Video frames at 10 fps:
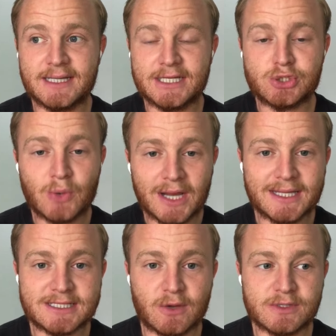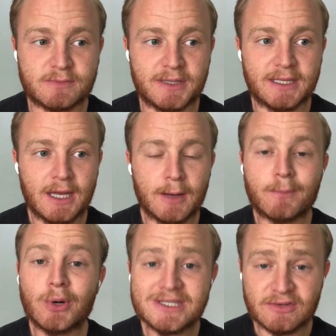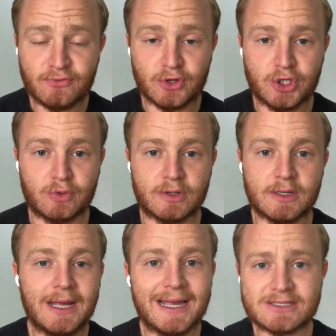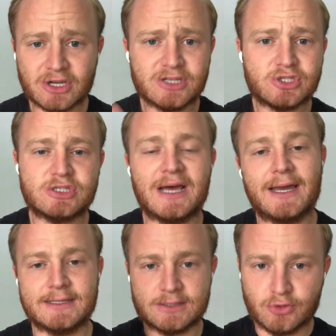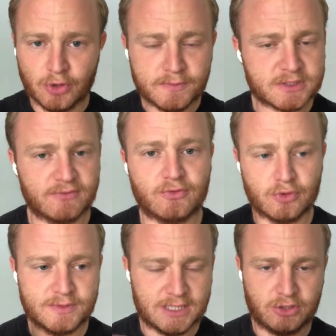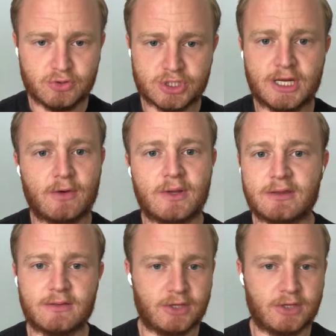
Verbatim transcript: a drug that's going to be printed for you, or it's going to start in groups of groups that you share with,